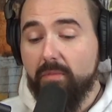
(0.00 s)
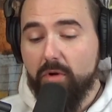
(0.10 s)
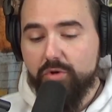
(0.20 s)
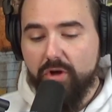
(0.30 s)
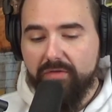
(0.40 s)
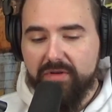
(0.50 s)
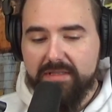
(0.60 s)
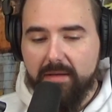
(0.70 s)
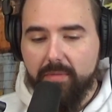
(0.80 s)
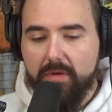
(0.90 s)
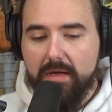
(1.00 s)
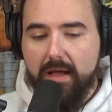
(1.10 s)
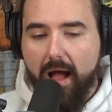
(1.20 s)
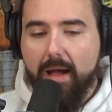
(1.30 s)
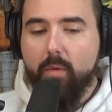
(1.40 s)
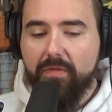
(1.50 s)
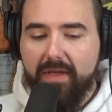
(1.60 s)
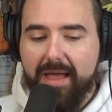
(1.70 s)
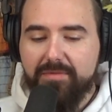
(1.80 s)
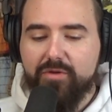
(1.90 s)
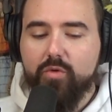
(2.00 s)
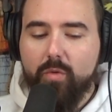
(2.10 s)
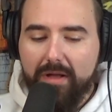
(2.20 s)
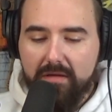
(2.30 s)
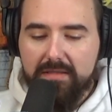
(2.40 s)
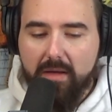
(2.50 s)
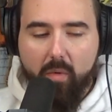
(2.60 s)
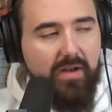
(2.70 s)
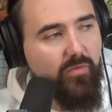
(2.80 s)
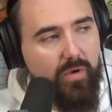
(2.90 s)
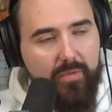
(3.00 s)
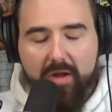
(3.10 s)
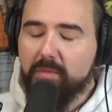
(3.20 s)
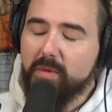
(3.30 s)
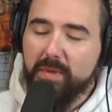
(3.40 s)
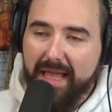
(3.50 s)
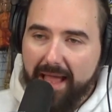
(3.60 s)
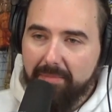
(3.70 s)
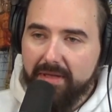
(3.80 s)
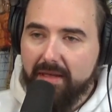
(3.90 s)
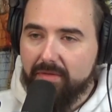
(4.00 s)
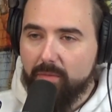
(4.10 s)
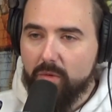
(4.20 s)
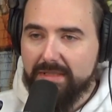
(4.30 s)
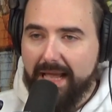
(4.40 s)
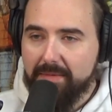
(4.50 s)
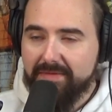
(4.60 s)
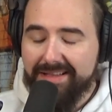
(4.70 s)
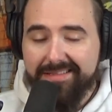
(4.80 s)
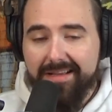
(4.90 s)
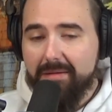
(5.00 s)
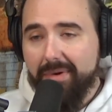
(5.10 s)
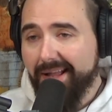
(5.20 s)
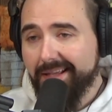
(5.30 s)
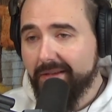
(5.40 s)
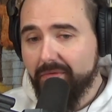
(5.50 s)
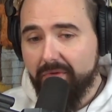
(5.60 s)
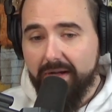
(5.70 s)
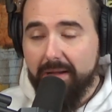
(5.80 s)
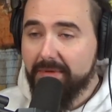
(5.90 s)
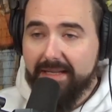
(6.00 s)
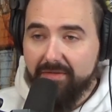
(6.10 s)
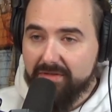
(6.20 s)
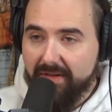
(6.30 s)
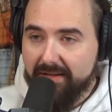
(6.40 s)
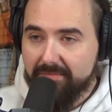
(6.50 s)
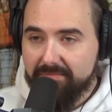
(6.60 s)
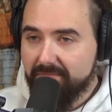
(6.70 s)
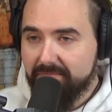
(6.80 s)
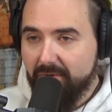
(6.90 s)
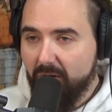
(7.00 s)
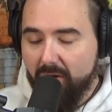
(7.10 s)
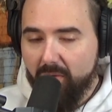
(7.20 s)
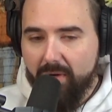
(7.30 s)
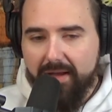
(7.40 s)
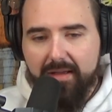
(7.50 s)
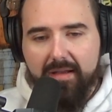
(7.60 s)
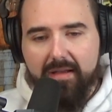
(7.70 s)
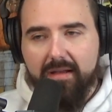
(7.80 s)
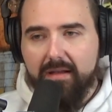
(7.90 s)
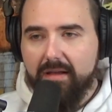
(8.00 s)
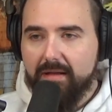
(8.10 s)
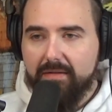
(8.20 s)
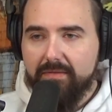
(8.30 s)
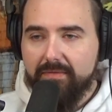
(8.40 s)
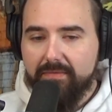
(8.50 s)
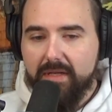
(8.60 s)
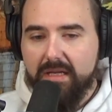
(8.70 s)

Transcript: for Montreal, for example, I want the Habs to do well because I want everyone around me to be happy, and they're mostly Habs fans, but I could give a fuck. I'm a Devils fan all the way. How'd you become a Devils fan?